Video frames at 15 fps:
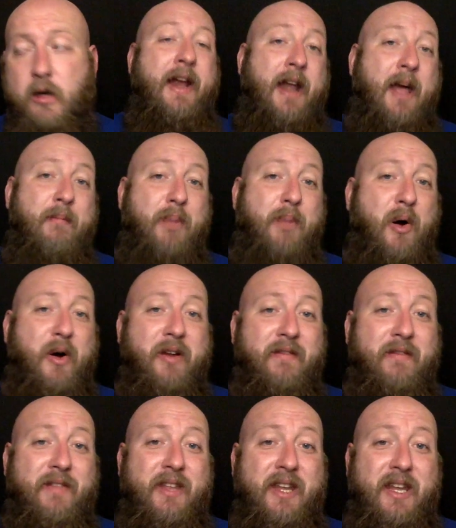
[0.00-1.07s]
I'm part
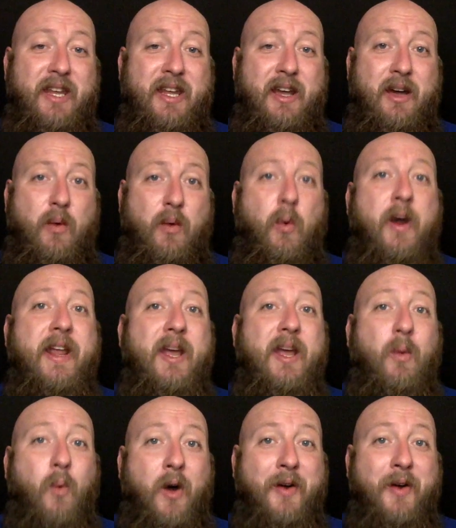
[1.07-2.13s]
of the One Hit
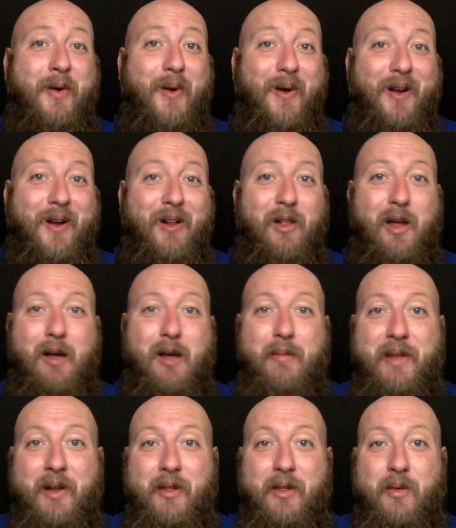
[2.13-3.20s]
Wonder Club.
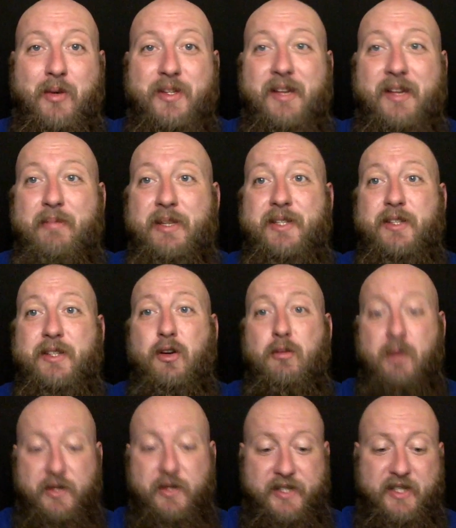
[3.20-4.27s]
In other words, I've been
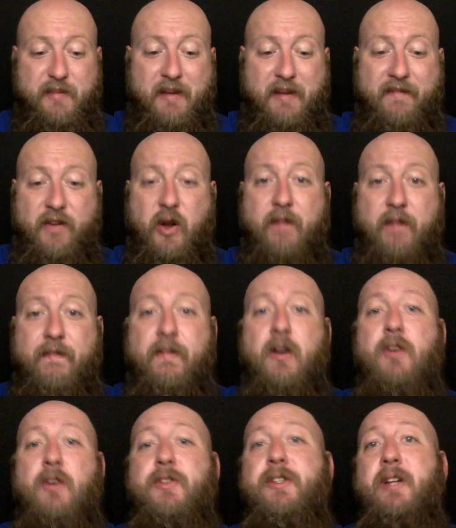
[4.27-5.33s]
sober since my very
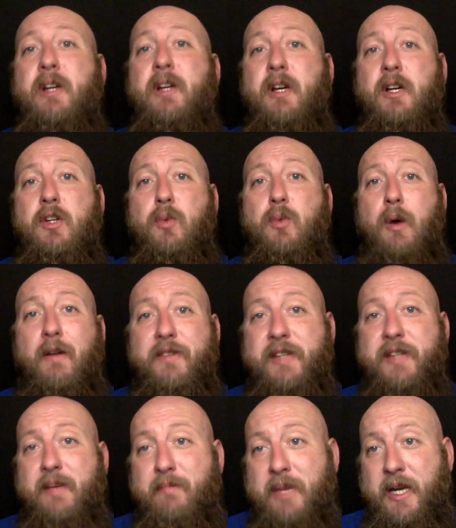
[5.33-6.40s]
first 12
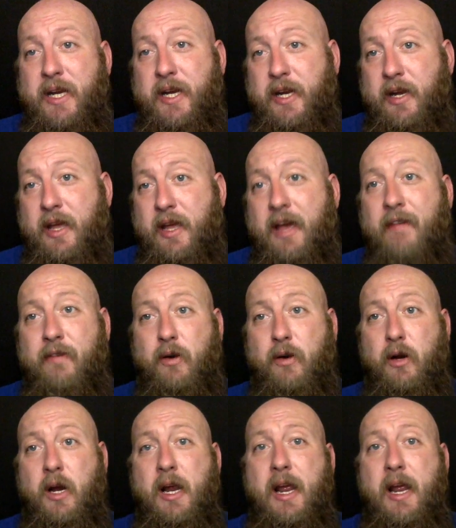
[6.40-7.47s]
step meeting ever.
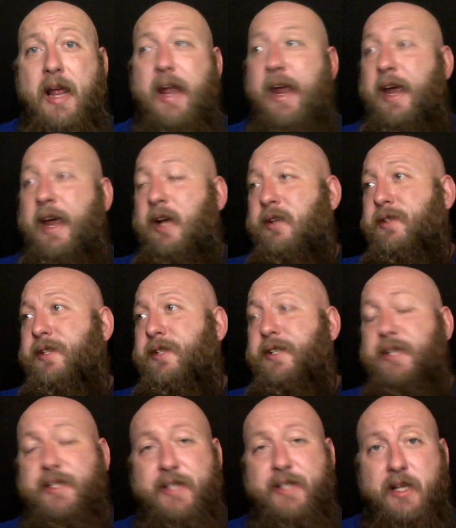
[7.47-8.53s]
And
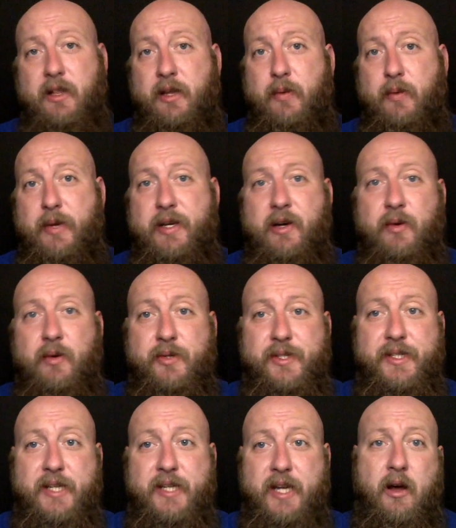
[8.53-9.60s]
statistically, we don't
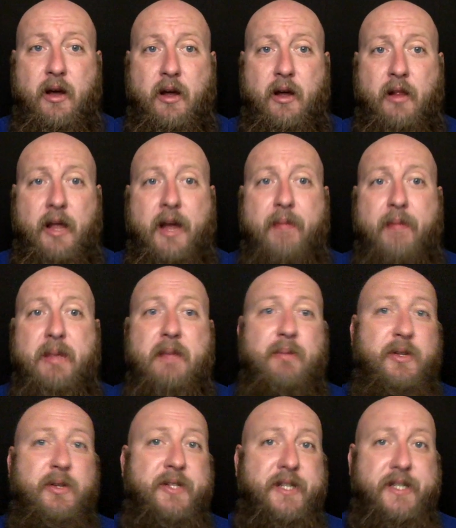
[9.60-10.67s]
see a lot of people
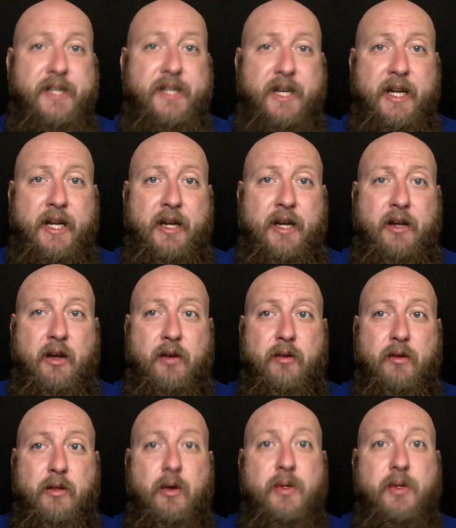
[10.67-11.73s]
succeeding under
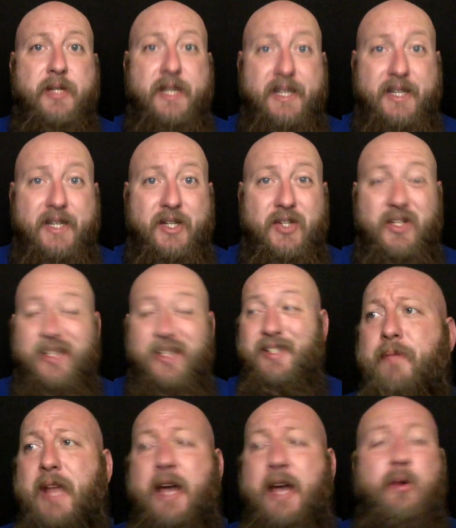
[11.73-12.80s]
those conditions.
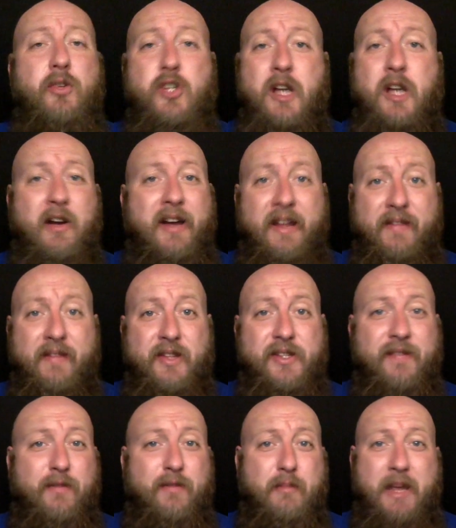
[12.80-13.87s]
I don't share any of this
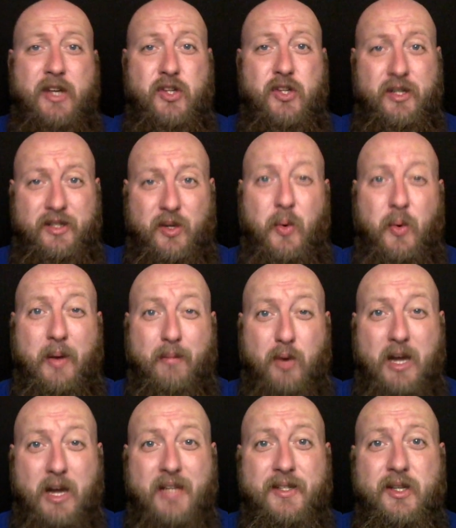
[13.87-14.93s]
information to
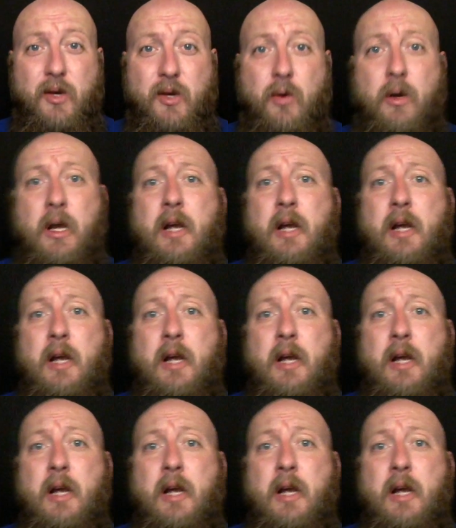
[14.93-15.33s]
impress you.